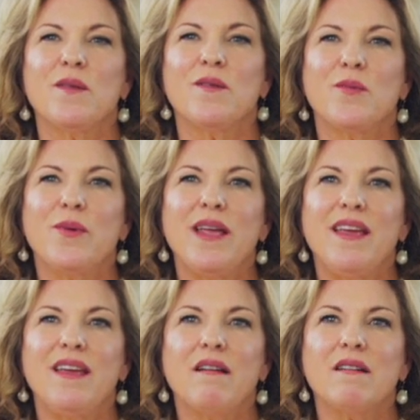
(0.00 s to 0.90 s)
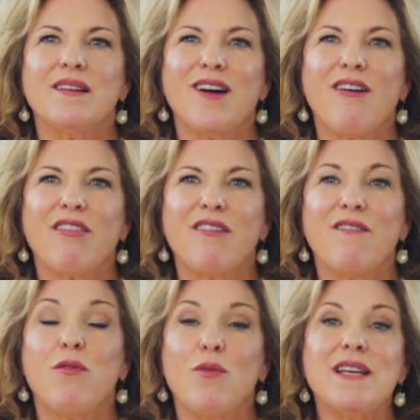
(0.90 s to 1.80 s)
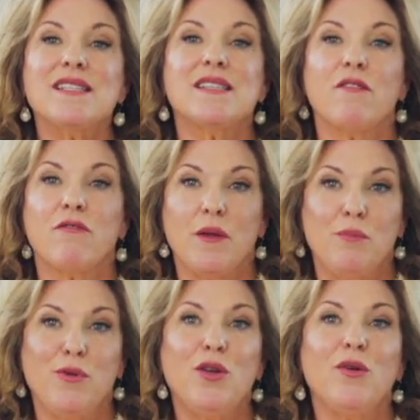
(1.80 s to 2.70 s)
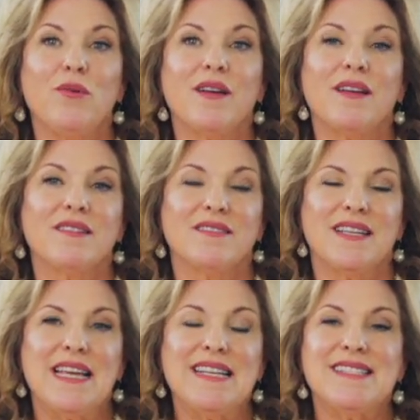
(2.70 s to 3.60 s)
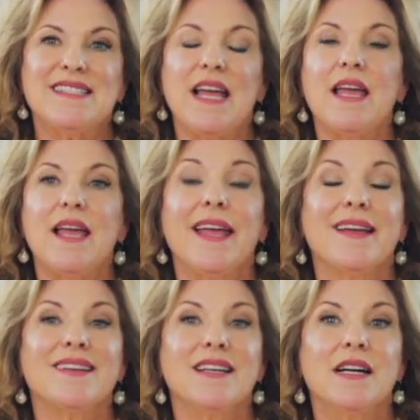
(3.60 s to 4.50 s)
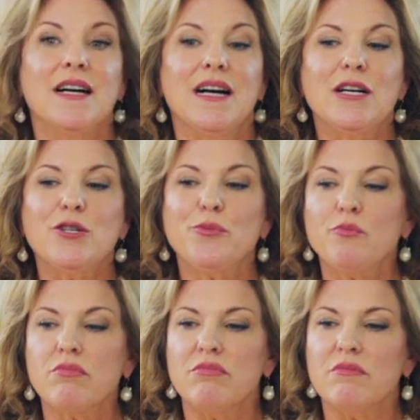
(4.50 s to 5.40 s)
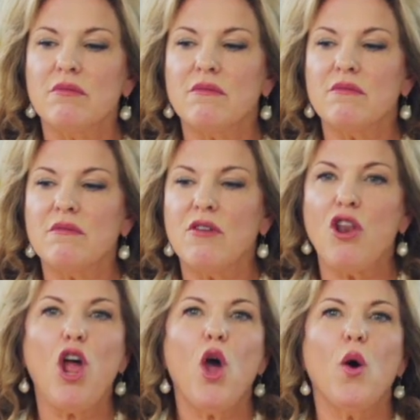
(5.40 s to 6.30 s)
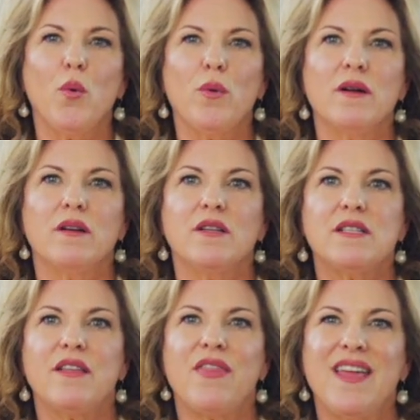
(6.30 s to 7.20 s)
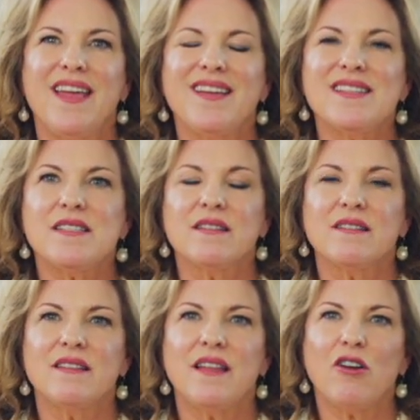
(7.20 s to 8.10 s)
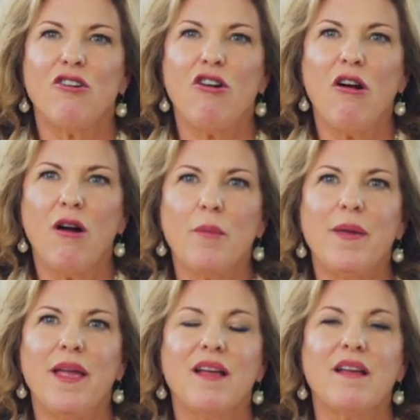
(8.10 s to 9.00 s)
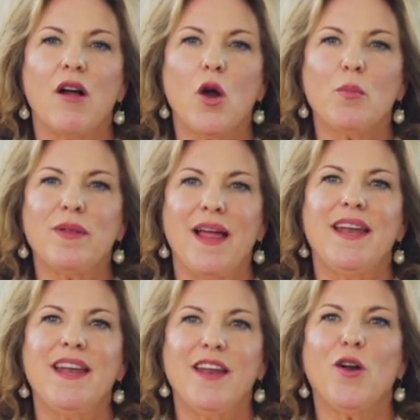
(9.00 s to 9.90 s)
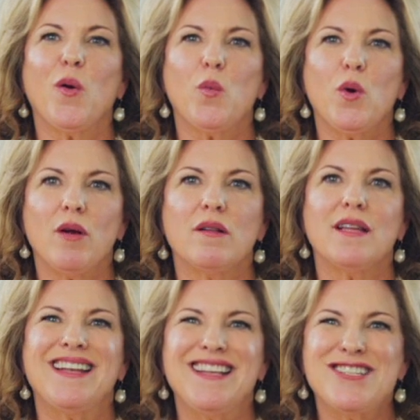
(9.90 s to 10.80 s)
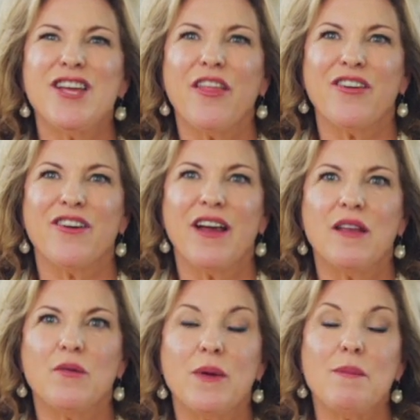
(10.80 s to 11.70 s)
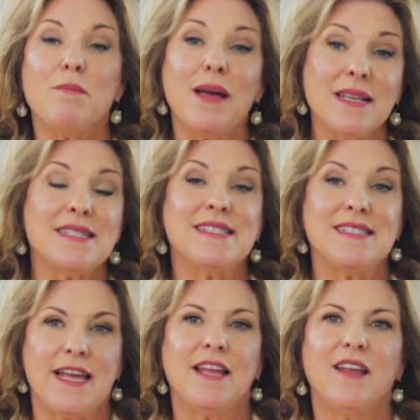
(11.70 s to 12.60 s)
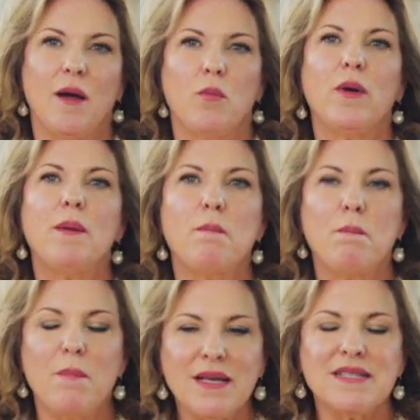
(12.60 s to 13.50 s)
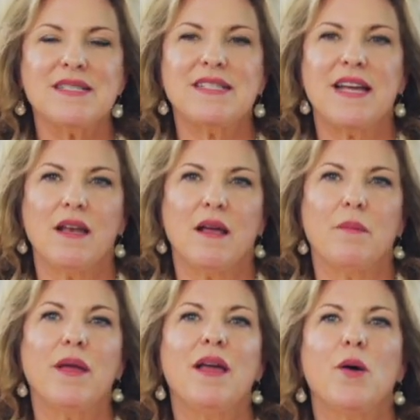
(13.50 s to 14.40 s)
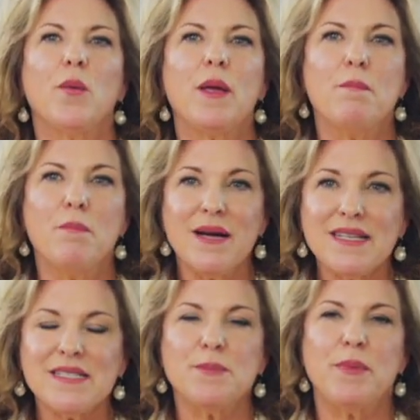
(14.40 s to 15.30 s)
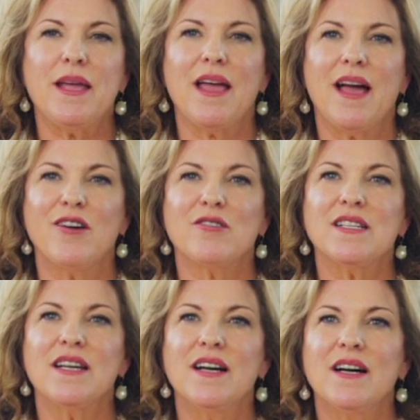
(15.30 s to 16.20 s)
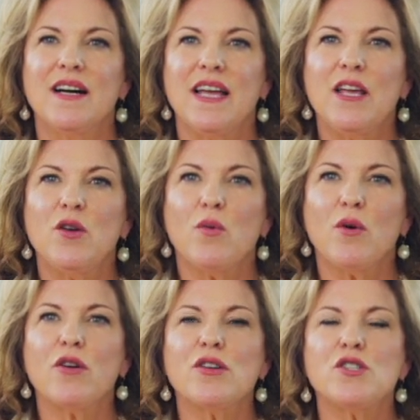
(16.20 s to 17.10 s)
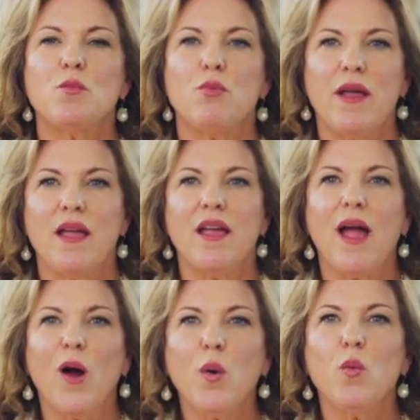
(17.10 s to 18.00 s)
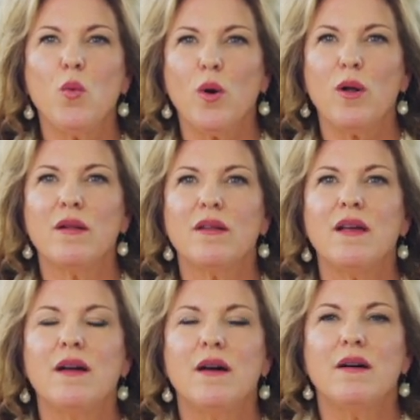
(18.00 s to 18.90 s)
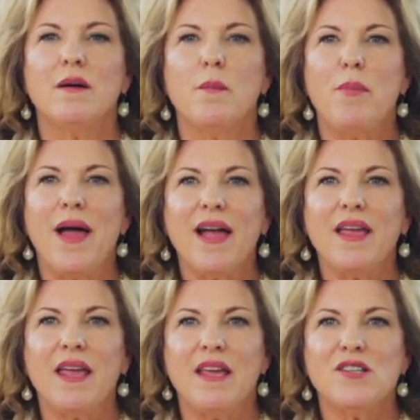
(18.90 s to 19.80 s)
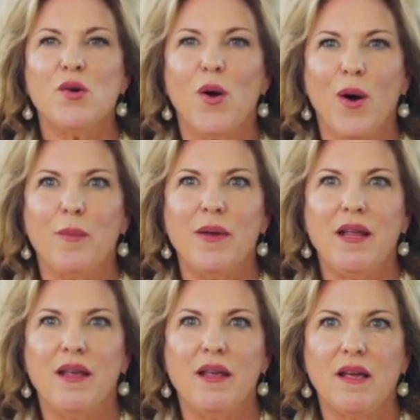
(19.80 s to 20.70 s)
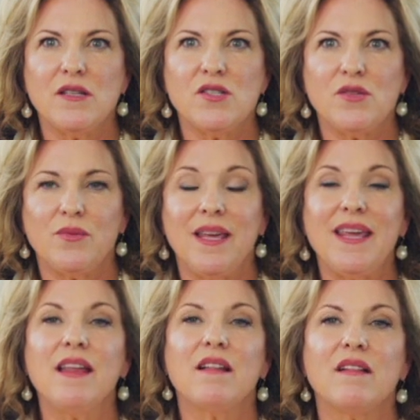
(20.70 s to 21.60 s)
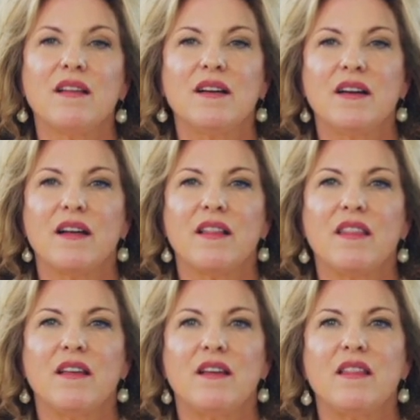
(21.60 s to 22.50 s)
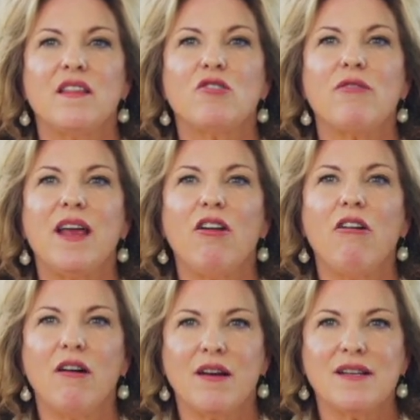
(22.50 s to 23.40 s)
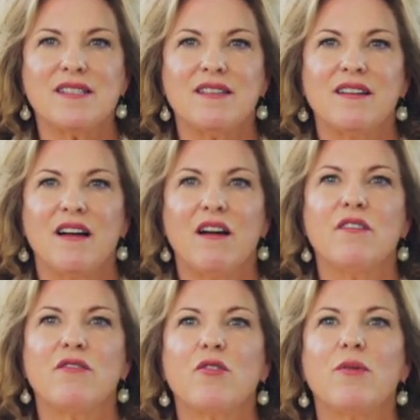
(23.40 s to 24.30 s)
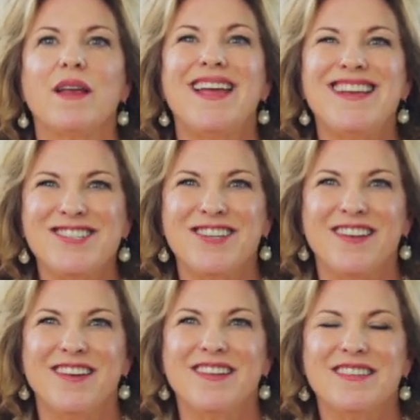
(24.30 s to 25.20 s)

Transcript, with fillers: we uh, are the voice of rebuke in saying um, no to things that are harming our planet and our world and each other. And we must stand up. We must stand up. We must speak out in order to bring our world back into harmony and to heal the, the great heart of creation.